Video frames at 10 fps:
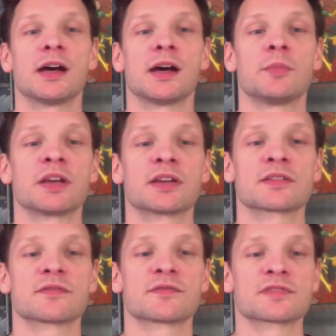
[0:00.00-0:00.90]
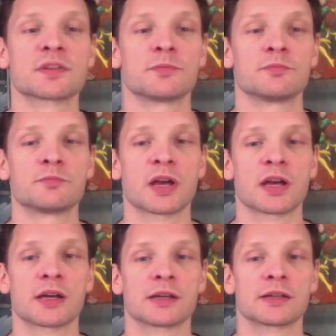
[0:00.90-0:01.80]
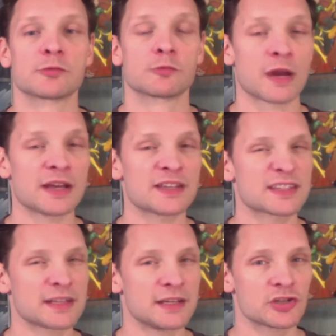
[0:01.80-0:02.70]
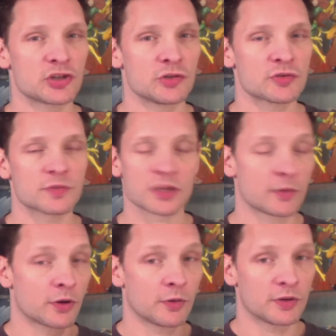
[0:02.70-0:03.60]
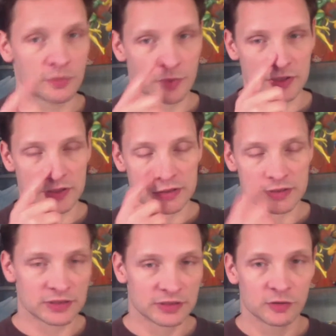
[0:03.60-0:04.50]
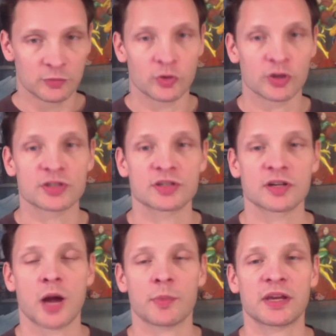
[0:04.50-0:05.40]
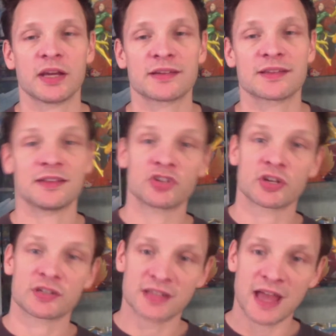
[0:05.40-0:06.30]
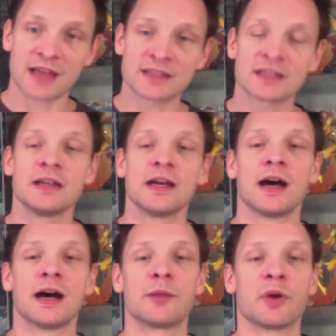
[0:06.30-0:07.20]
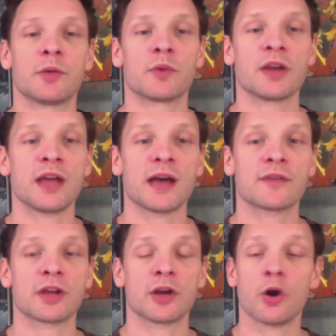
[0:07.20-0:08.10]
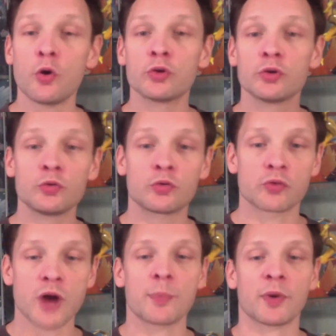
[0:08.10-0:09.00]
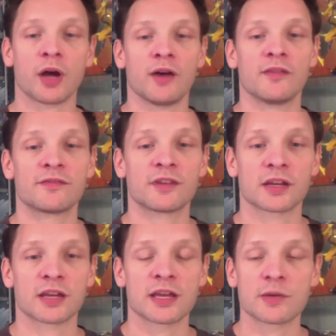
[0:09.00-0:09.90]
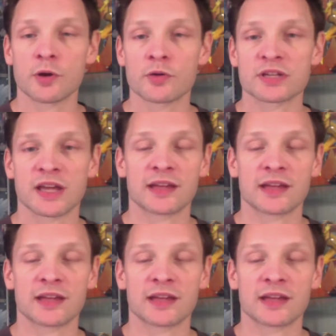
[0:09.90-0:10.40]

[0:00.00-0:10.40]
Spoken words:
because of some rights issues, which I won't go into because it's a little more complicated than just that. But we have a whole new crop of heroes and